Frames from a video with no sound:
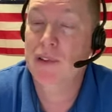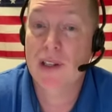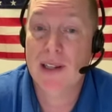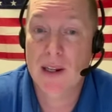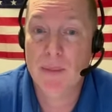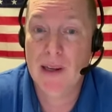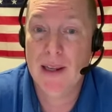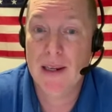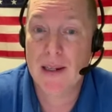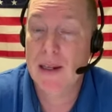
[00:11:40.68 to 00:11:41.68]

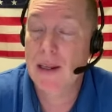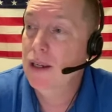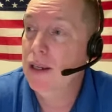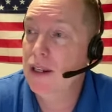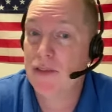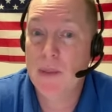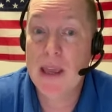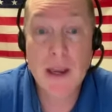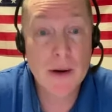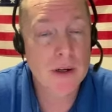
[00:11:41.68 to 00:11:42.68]
sailplanes is from
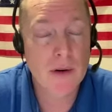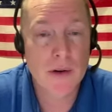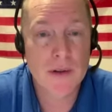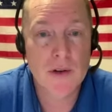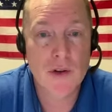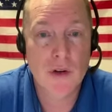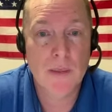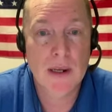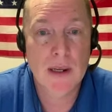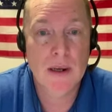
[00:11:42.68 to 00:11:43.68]
here in northern
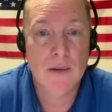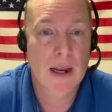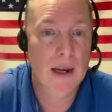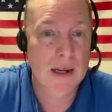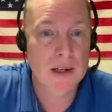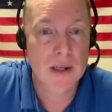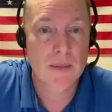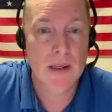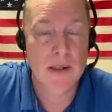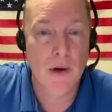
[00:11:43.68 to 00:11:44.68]
Germany, right next to
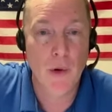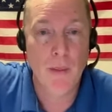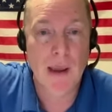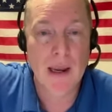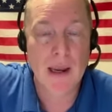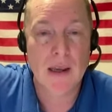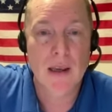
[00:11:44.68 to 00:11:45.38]
me is Lübeck,